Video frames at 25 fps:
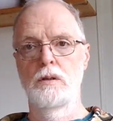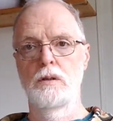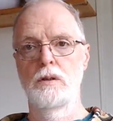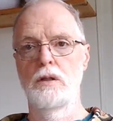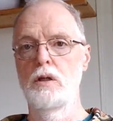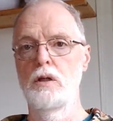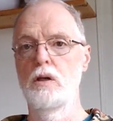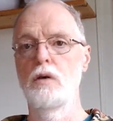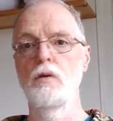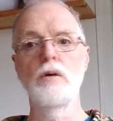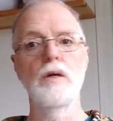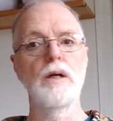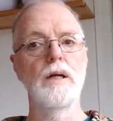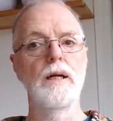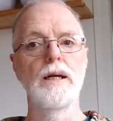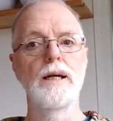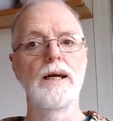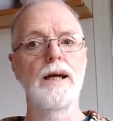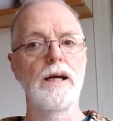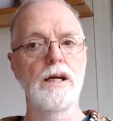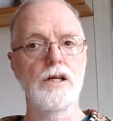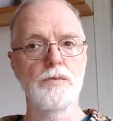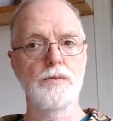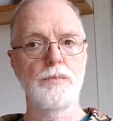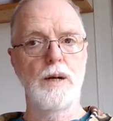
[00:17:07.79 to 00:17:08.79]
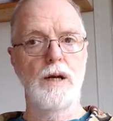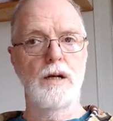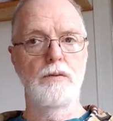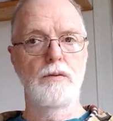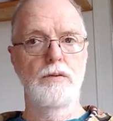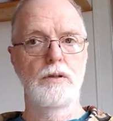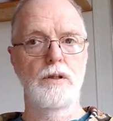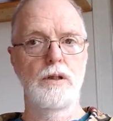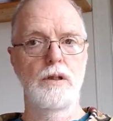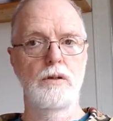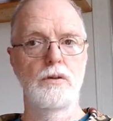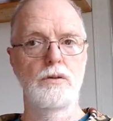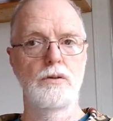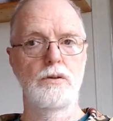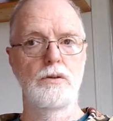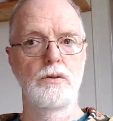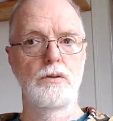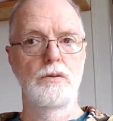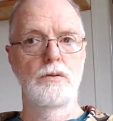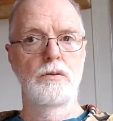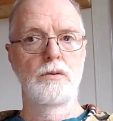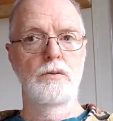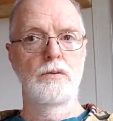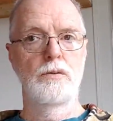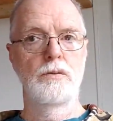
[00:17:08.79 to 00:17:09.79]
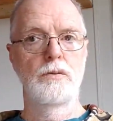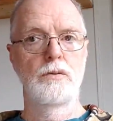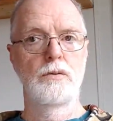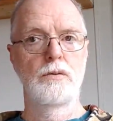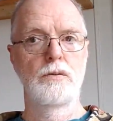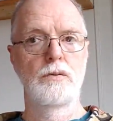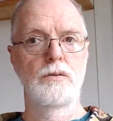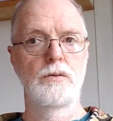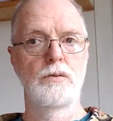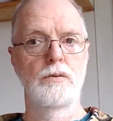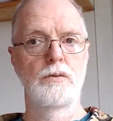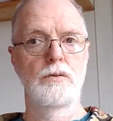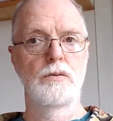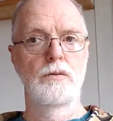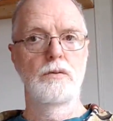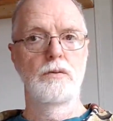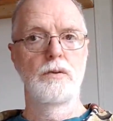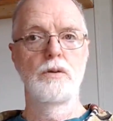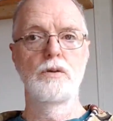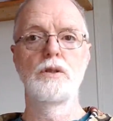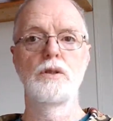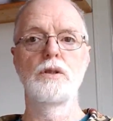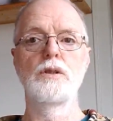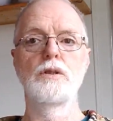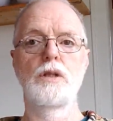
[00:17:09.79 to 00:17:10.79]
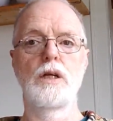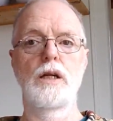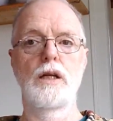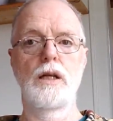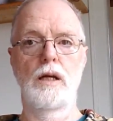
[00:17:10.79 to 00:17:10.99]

You don't get a cash back for those. You just get